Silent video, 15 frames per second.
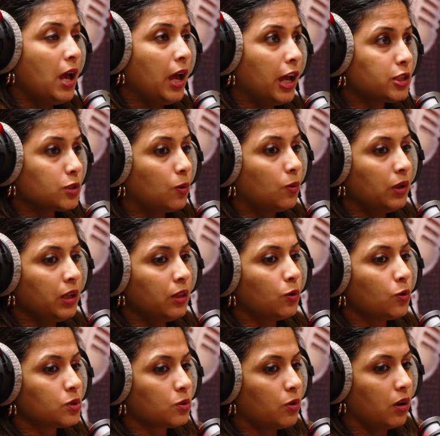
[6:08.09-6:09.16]
It's only
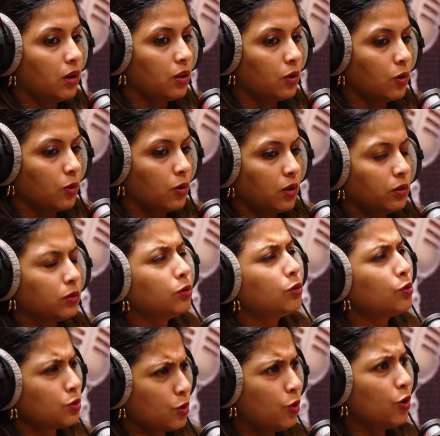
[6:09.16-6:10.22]
those
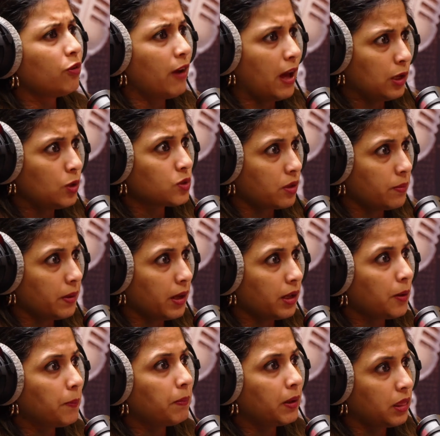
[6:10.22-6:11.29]
core values
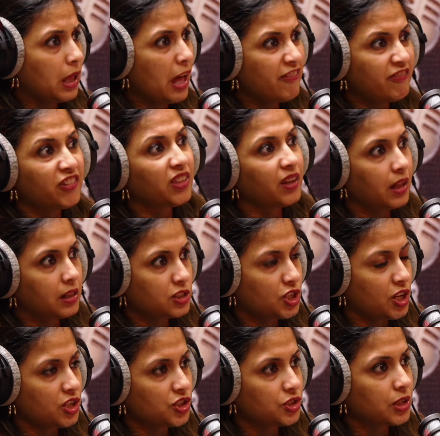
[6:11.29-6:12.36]
remain, but everything else
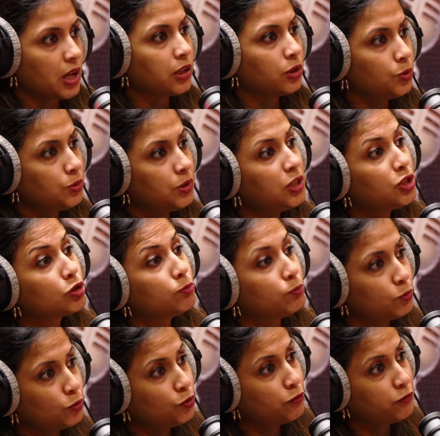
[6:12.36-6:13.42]
changes, and you need to
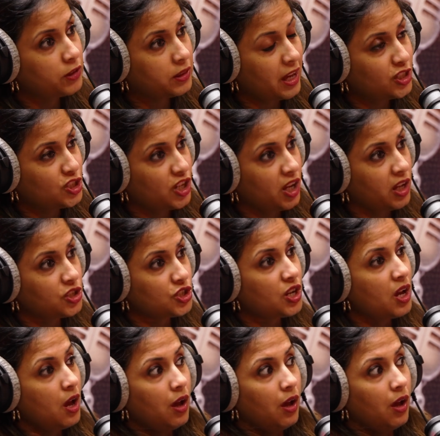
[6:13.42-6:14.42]
move with that change